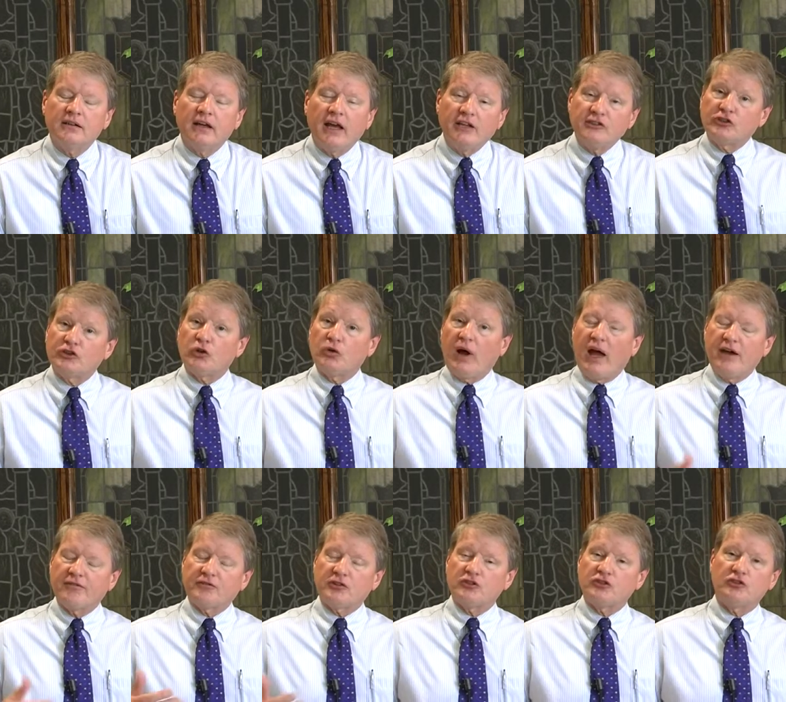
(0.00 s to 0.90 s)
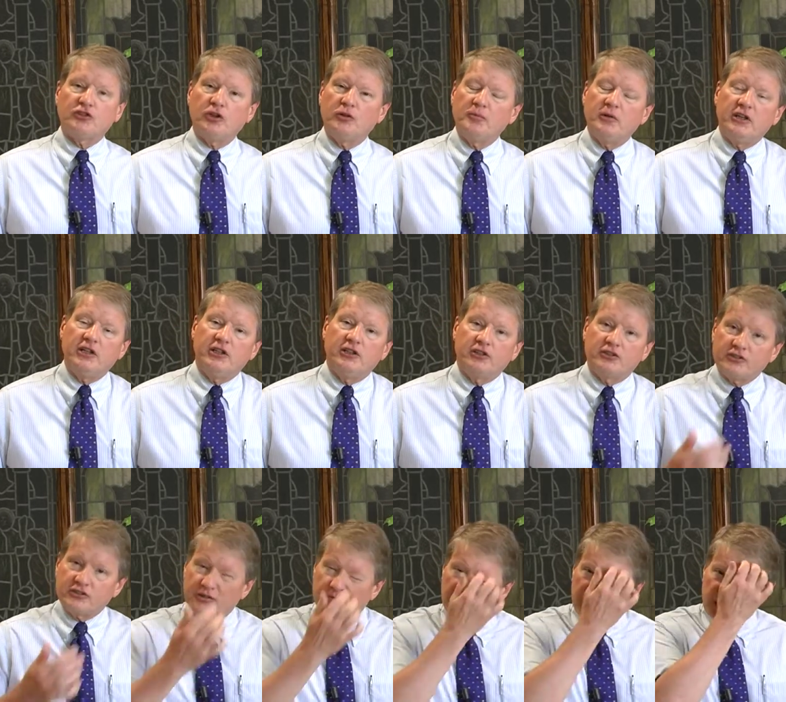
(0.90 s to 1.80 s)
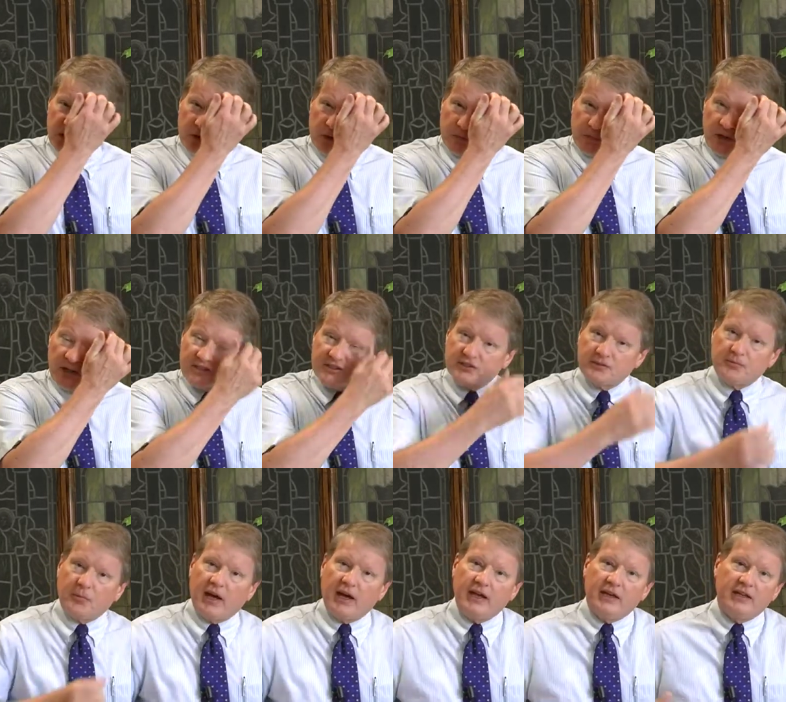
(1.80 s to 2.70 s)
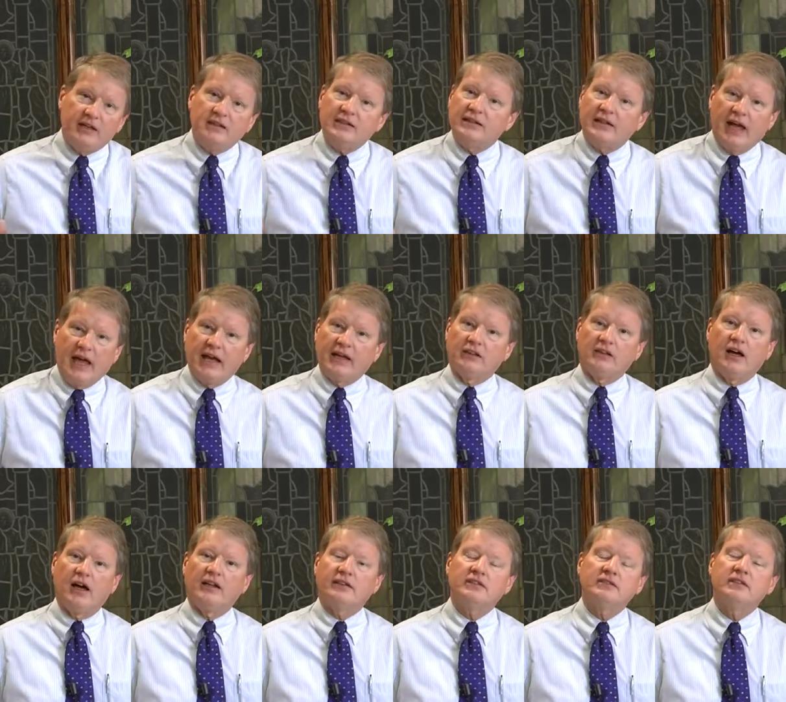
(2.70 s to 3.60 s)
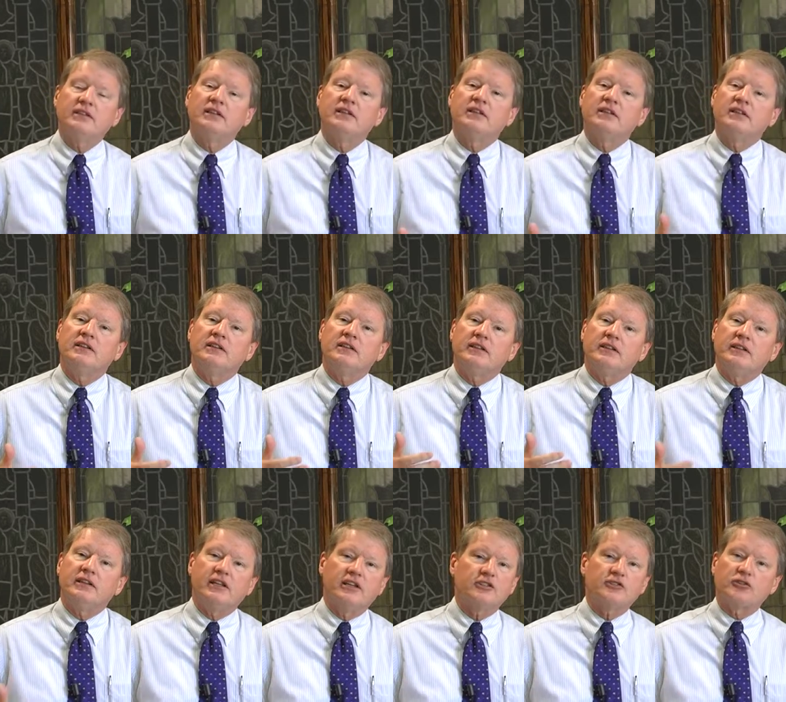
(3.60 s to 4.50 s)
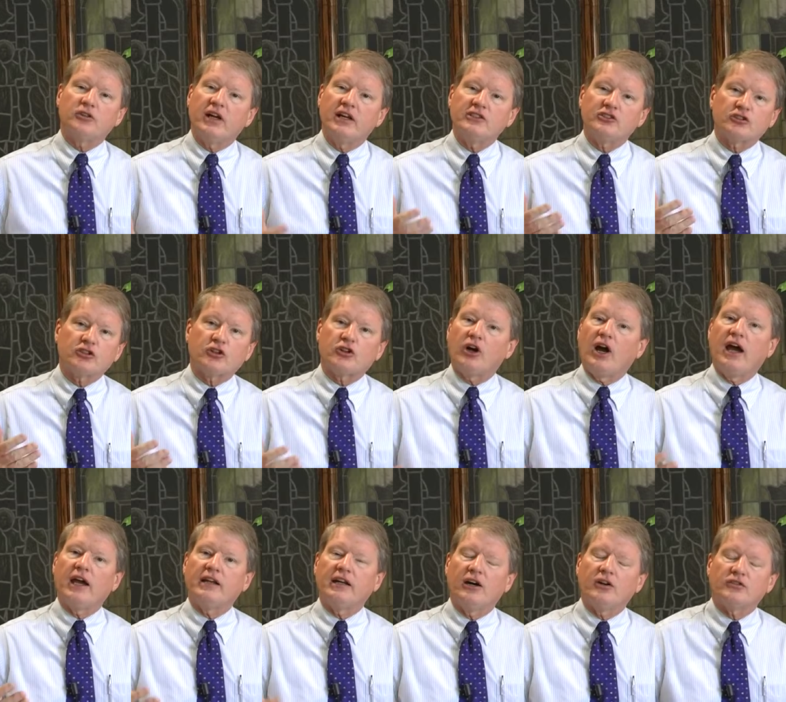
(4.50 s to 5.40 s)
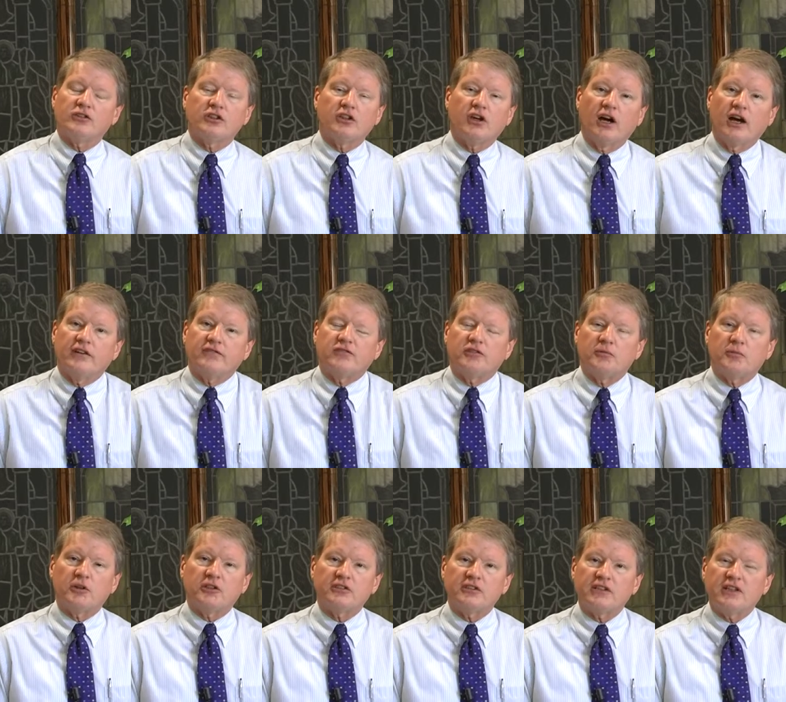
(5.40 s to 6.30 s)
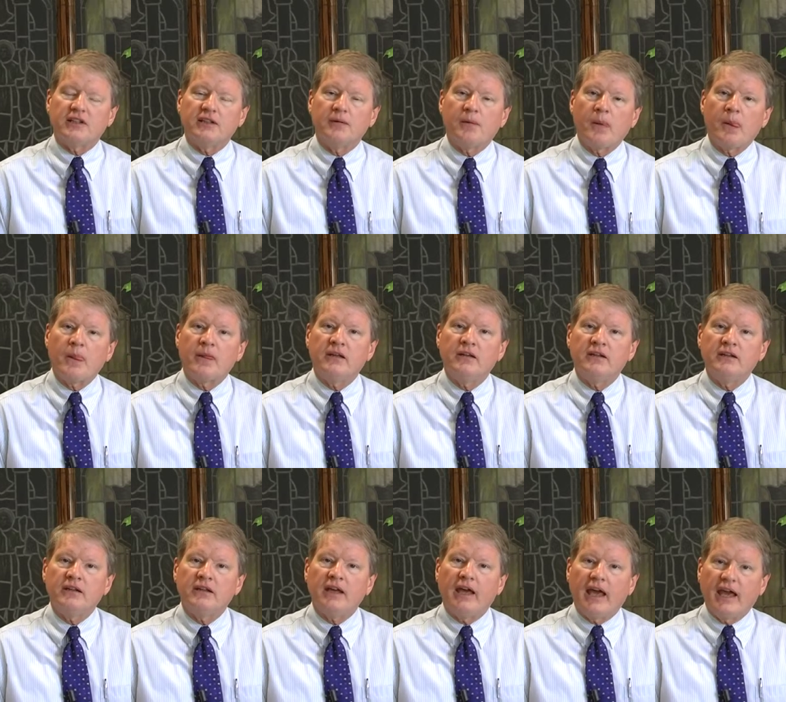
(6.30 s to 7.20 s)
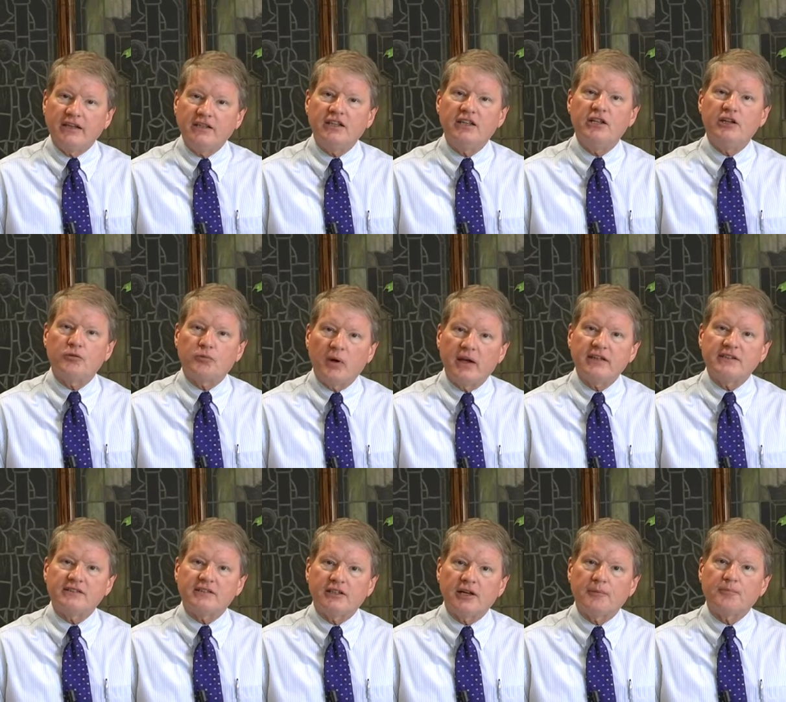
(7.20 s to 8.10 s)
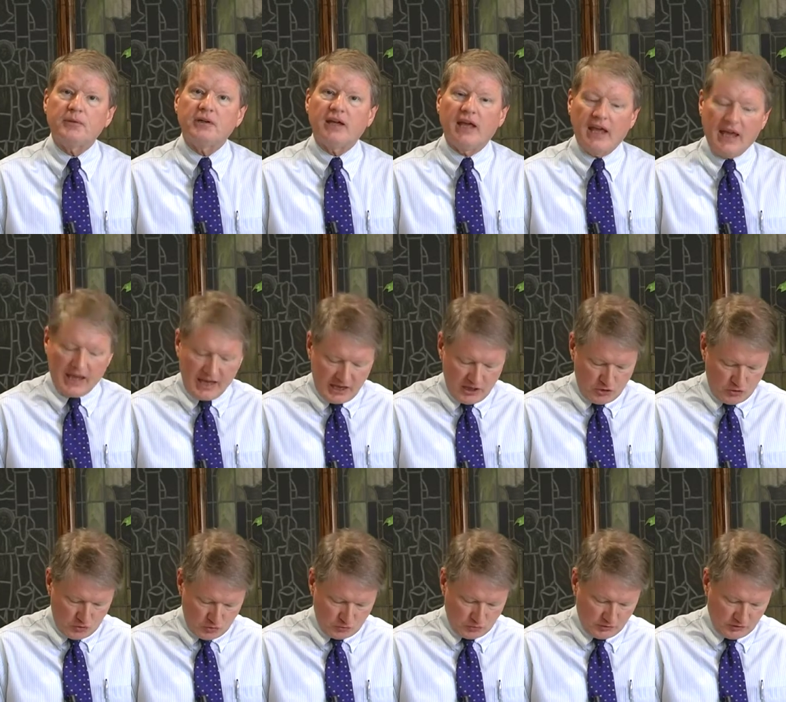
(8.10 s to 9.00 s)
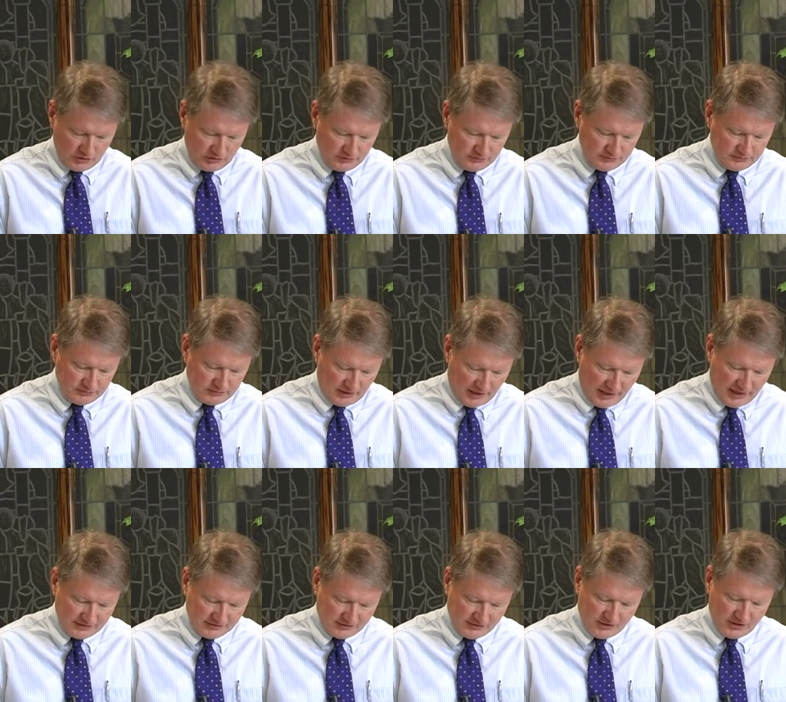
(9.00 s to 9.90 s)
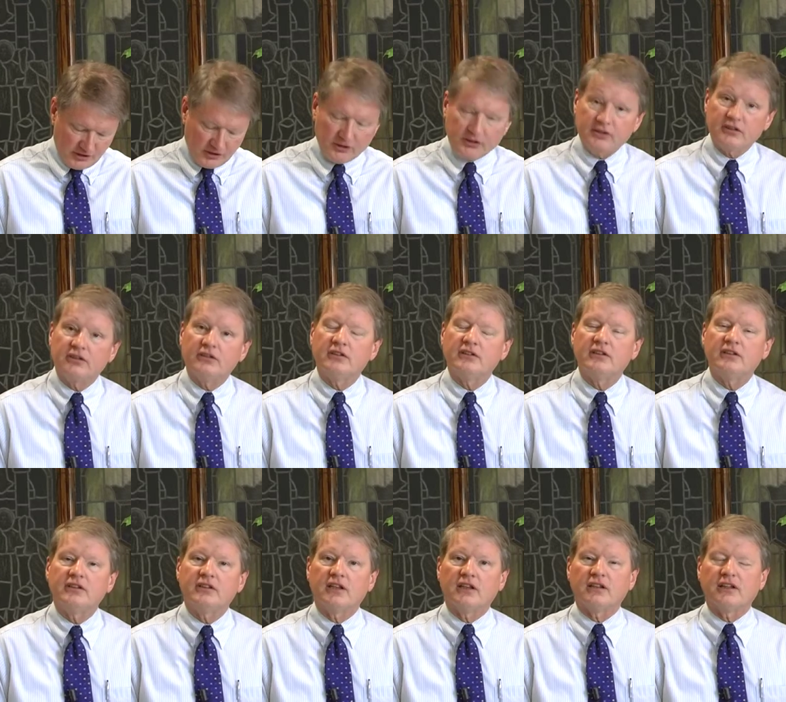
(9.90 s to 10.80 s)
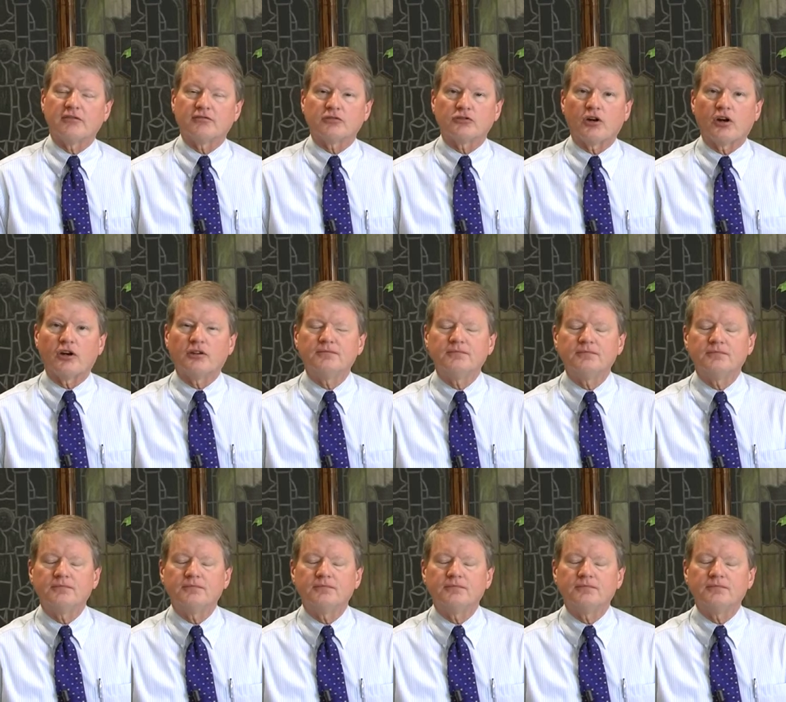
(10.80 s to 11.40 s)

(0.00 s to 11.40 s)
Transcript: And so after so many years of being oppressed by Eglon, the Israelites cried out to God for mercy, and he raised up Ehud as their deliverer.